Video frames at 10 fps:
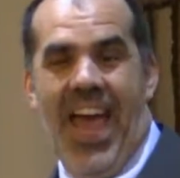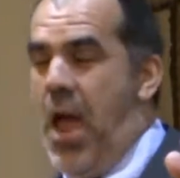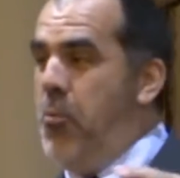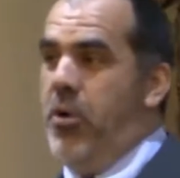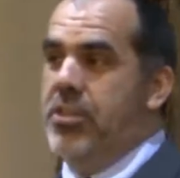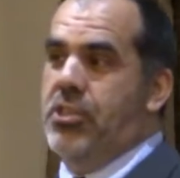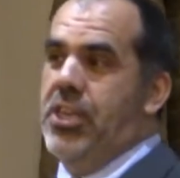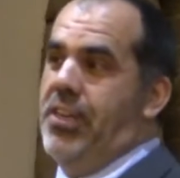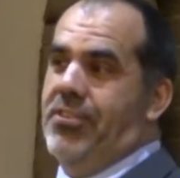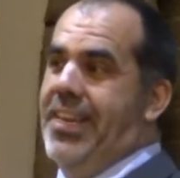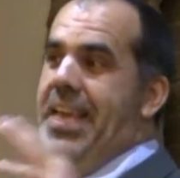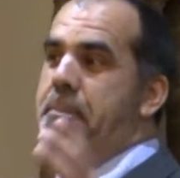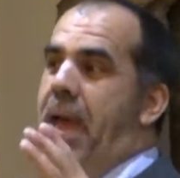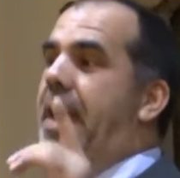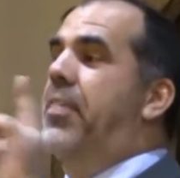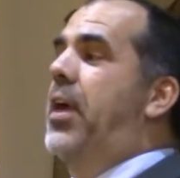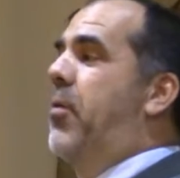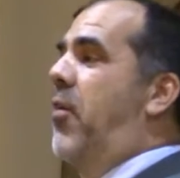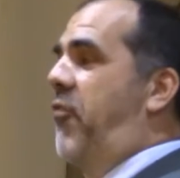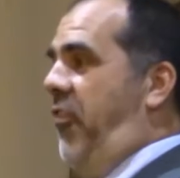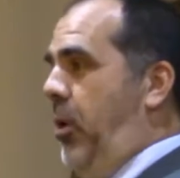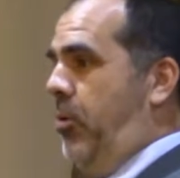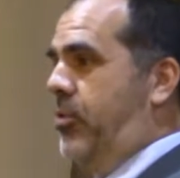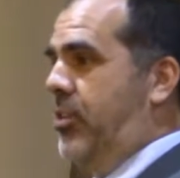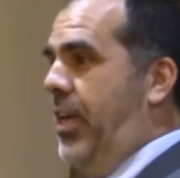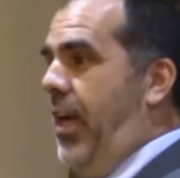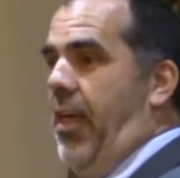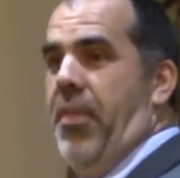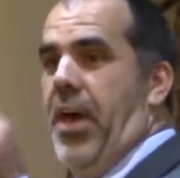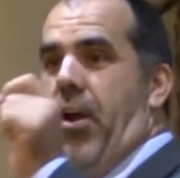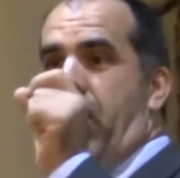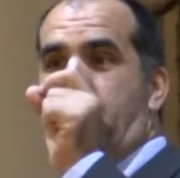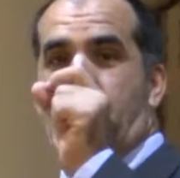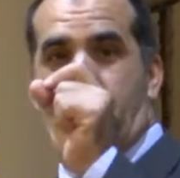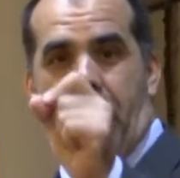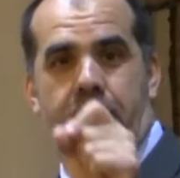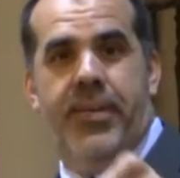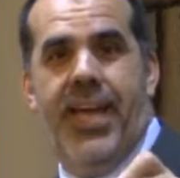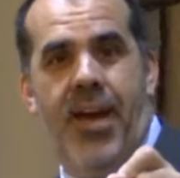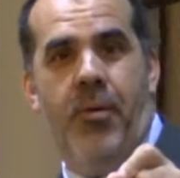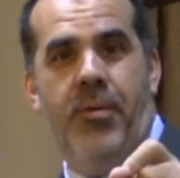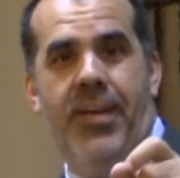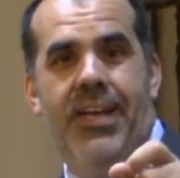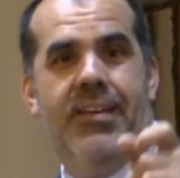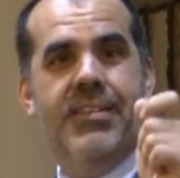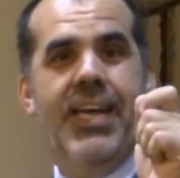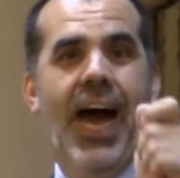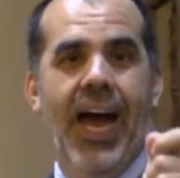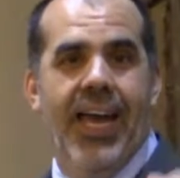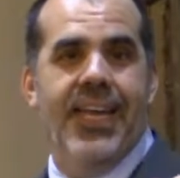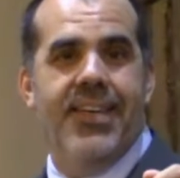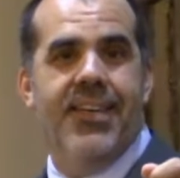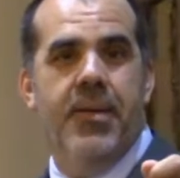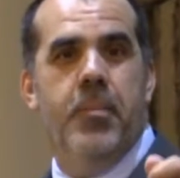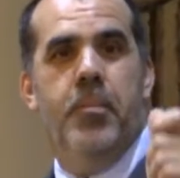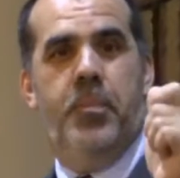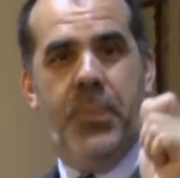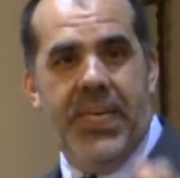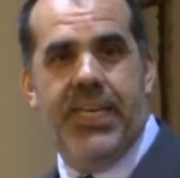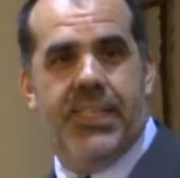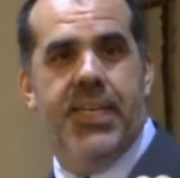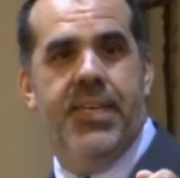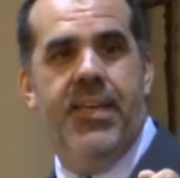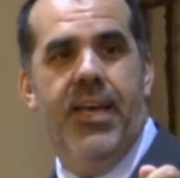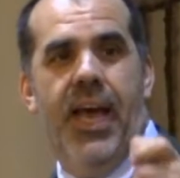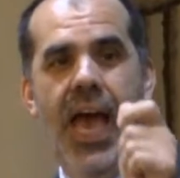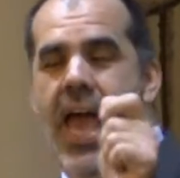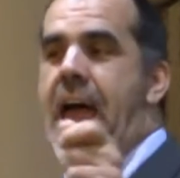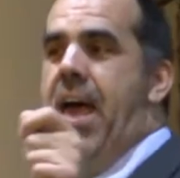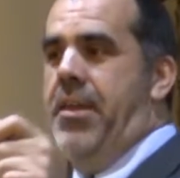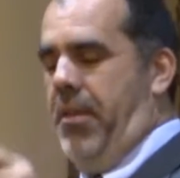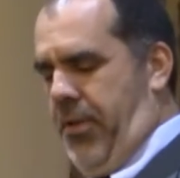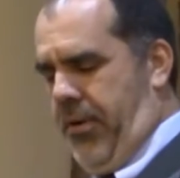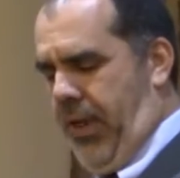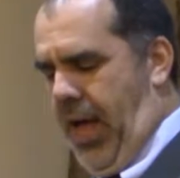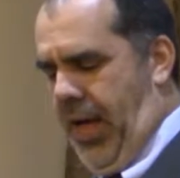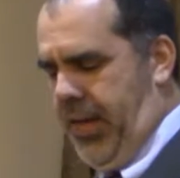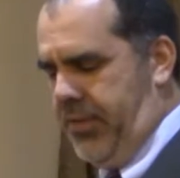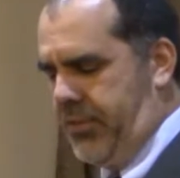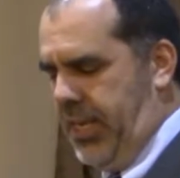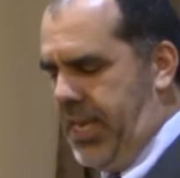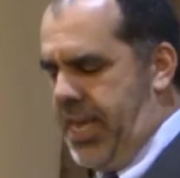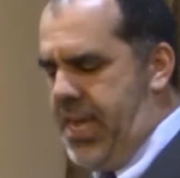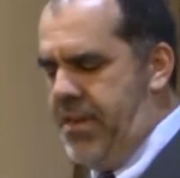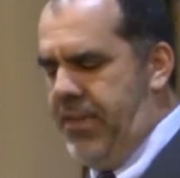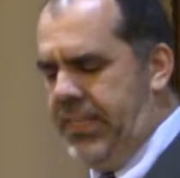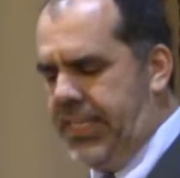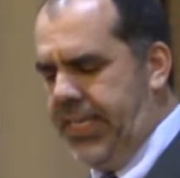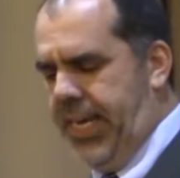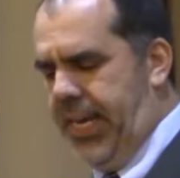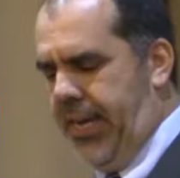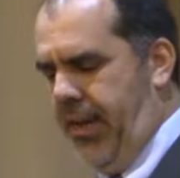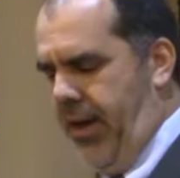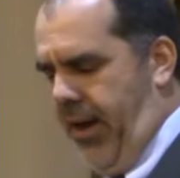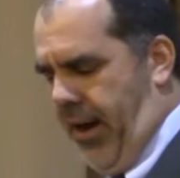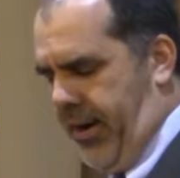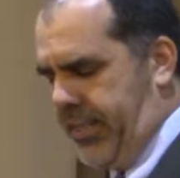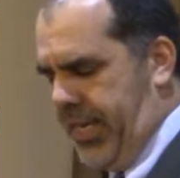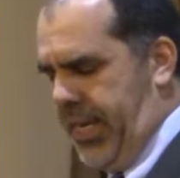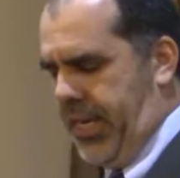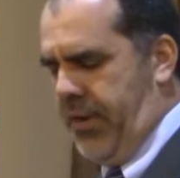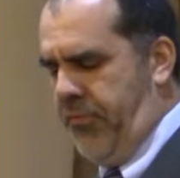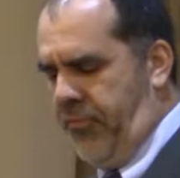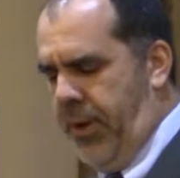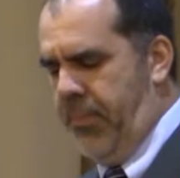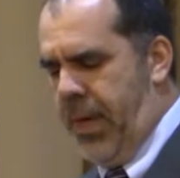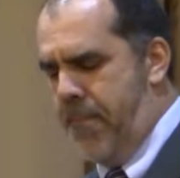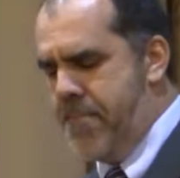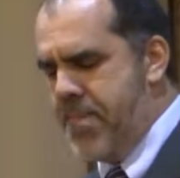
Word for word: and we're just laid back, there are folks that are strapped down, tied, beaten, and their lives, even today, are taken from them.